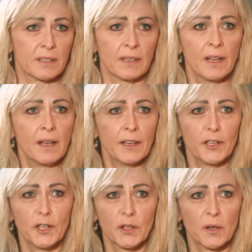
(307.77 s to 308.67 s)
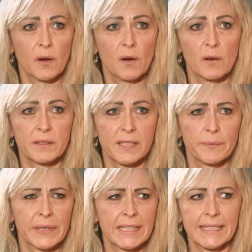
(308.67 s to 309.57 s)
And, you know,
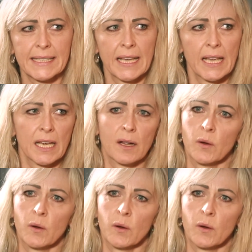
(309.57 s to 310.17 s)
somebody's saying,